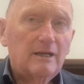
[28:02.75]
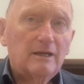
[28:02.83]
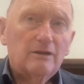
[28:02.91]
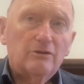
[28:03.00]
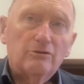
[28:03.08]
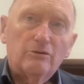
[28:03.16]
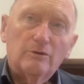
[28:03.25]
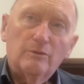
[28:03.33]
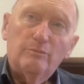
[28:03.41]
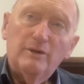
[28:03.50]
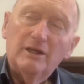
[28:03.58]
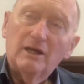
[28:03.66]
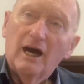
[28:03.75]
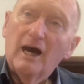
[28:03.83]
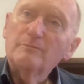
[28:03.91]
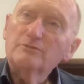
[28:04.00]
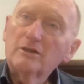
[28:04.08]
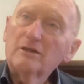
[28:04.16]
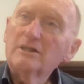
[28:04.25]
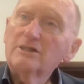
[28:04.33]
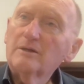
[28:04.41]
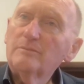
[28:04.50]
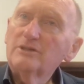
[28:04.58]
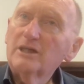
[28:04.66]
to be absolutely
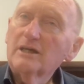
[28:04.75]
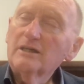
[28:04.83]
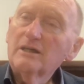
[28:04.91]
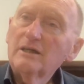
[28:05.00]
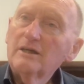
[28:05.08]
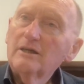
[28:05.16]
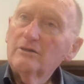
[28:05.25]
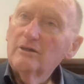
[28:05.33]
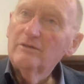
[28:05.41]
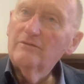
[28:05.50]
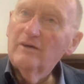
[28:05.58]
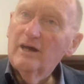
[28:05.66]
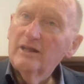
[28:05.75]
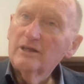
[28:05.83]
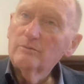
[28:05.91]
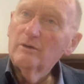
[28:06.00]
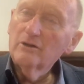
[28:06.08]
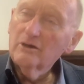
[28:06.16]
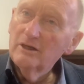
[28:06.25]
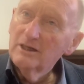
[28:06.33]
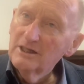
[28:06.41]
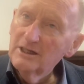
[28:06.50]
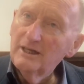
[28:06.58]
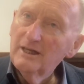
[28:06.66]
subject to the Father's will.
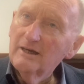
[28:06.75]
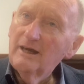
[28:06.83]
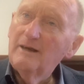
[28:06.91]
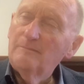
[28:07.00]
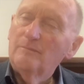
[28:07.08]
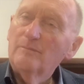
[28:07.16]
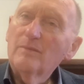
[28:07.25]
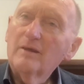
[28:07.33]
Consider him.